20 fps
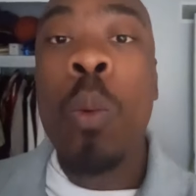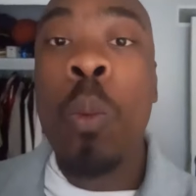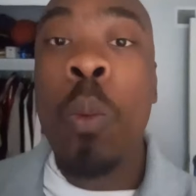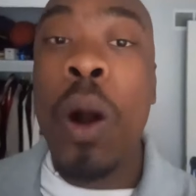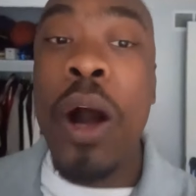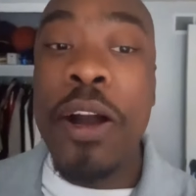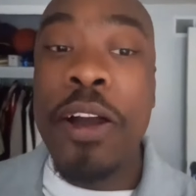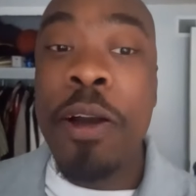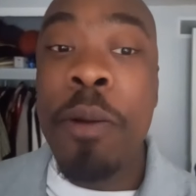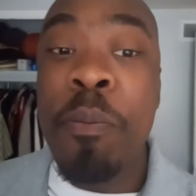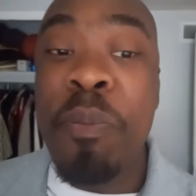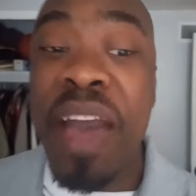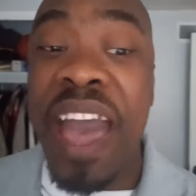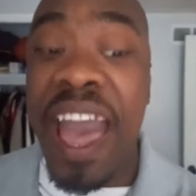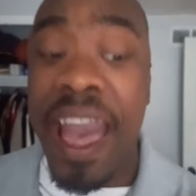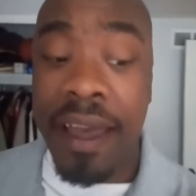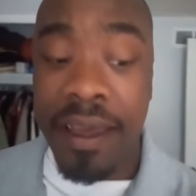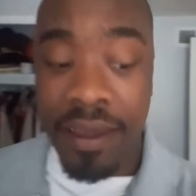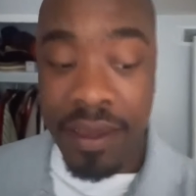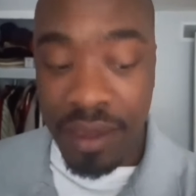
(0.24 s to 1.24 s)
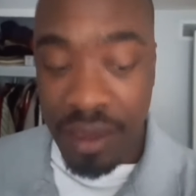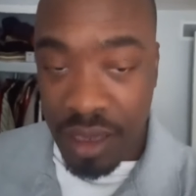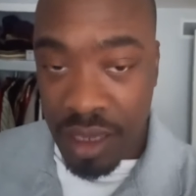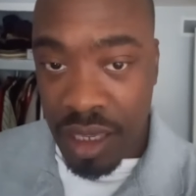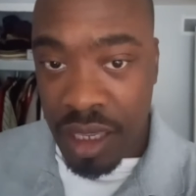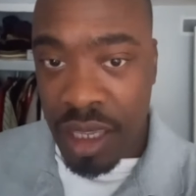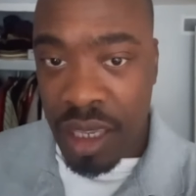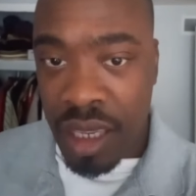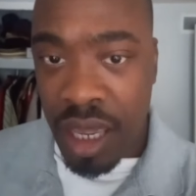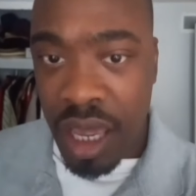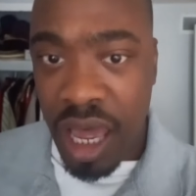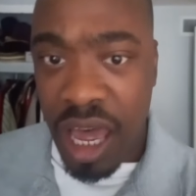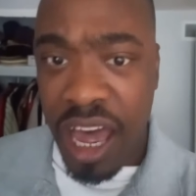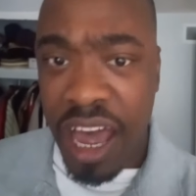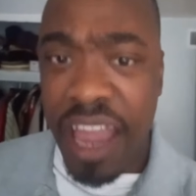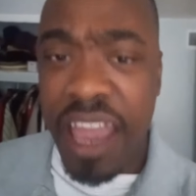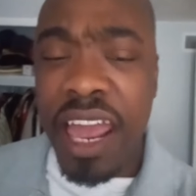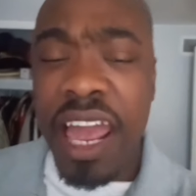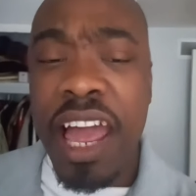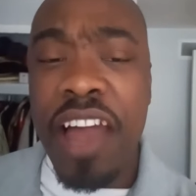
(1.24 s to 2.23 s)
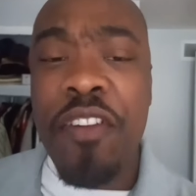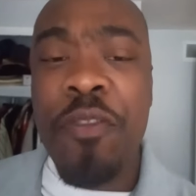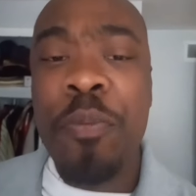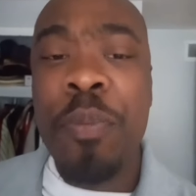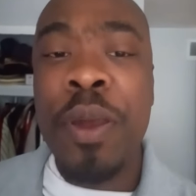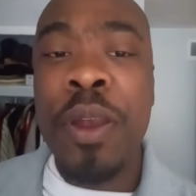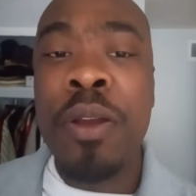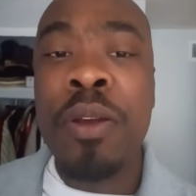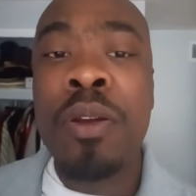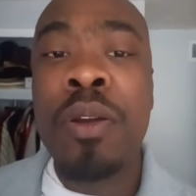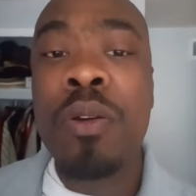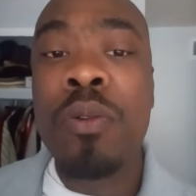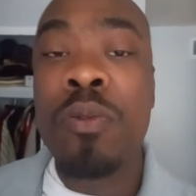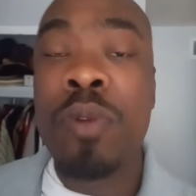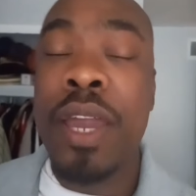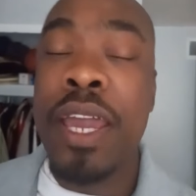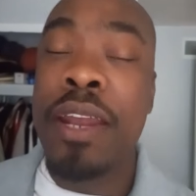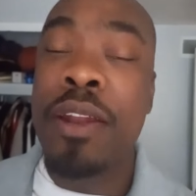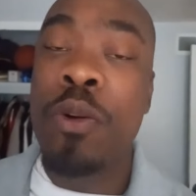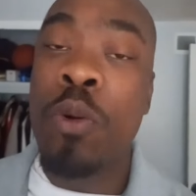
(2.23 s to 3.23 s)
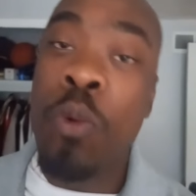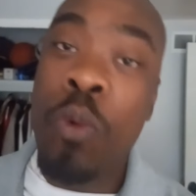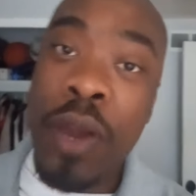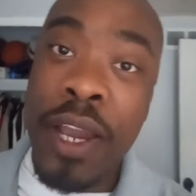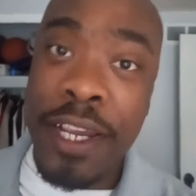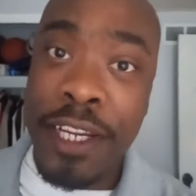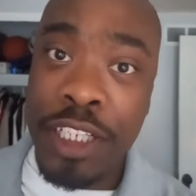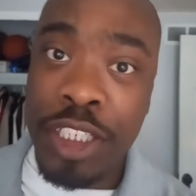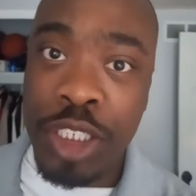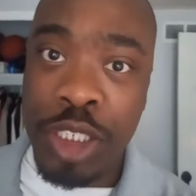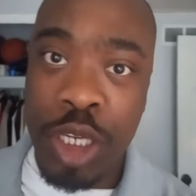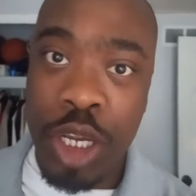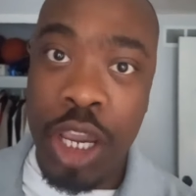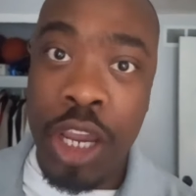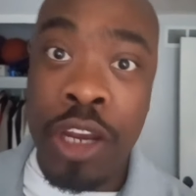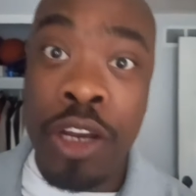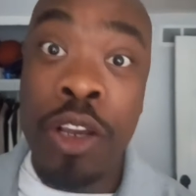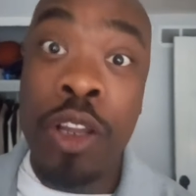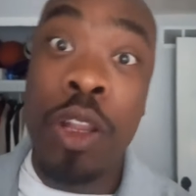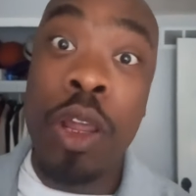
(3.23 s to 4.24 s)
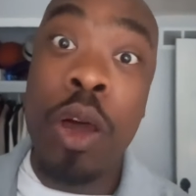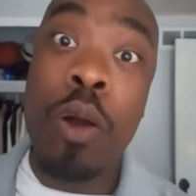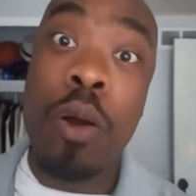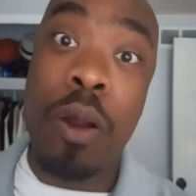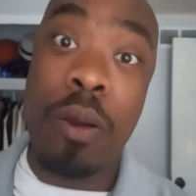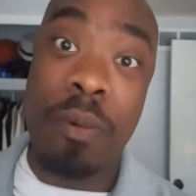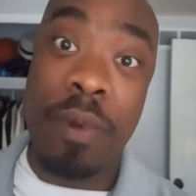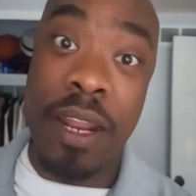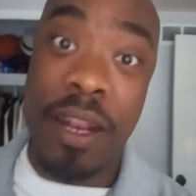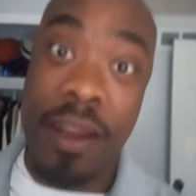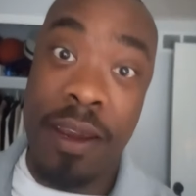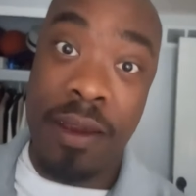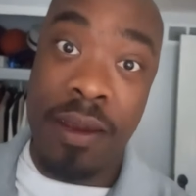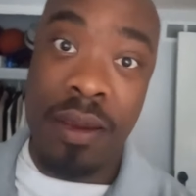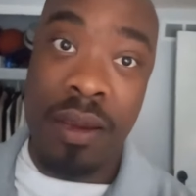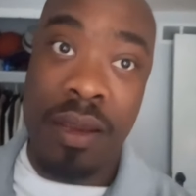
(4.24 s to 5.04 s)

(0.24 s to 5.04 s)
Welcome back. I have been read Wish and Glow already,